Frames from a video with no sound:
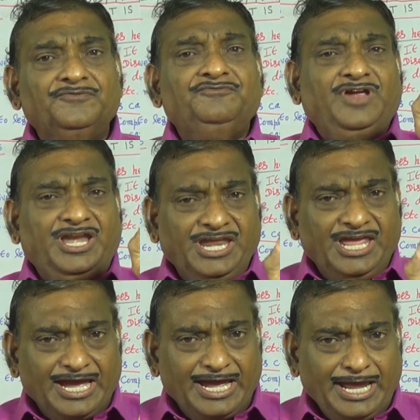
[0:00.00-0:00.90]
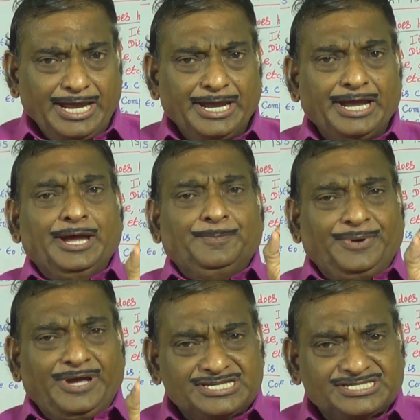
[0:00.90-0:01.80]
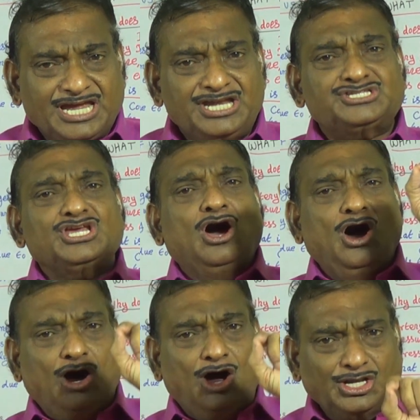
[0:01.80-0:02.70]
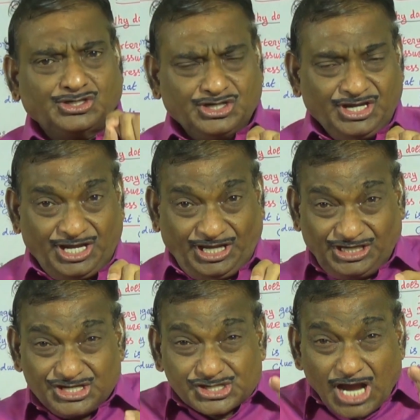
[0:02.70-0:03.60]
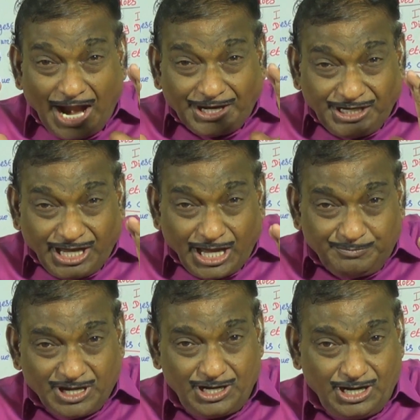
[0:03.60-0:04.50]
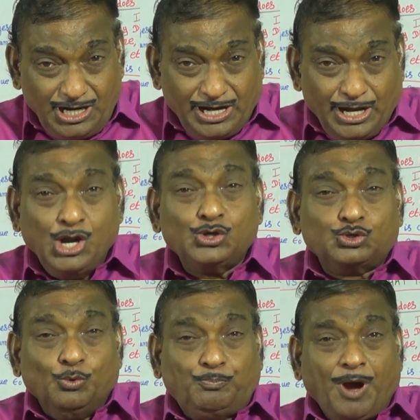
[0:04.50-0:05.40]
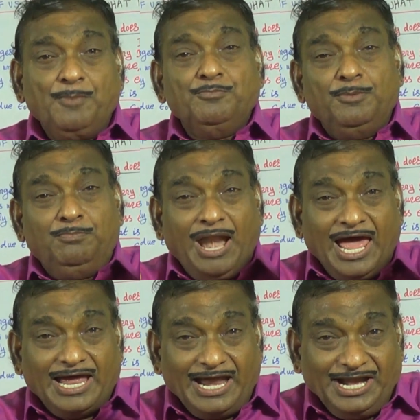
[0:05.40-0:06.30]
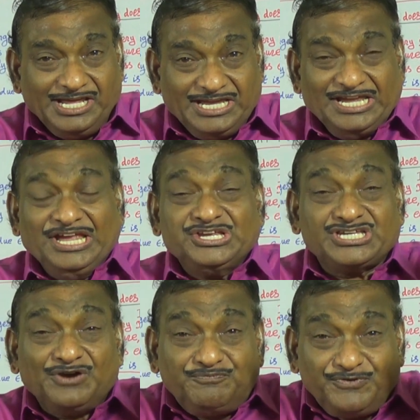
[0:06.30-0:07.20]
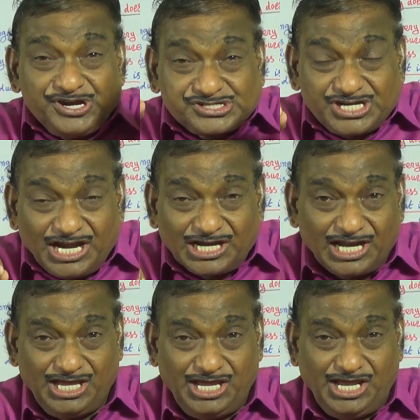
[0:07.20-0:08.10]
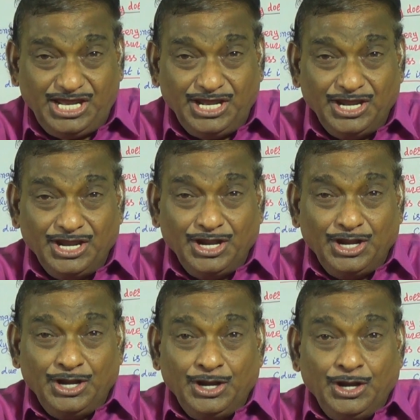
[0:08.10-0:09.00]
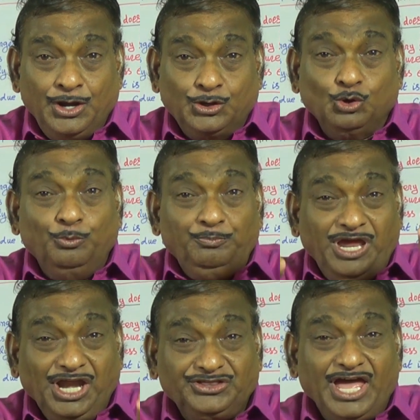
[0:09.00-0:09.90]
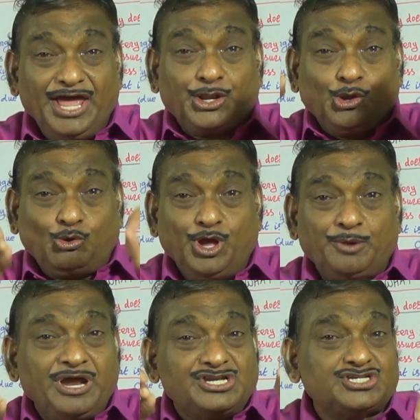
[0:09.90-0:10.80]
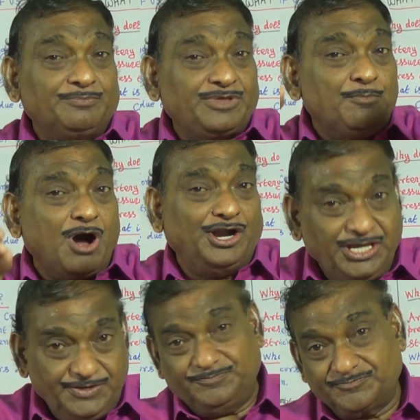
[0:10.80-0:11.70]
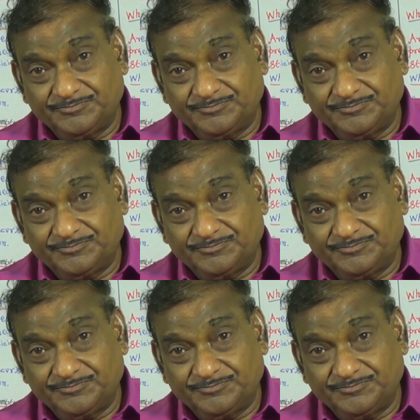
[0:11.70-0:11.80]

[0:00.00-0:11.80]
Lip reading: When a person's heart is unable to pump blood sufficiently to meet the requirements of the body.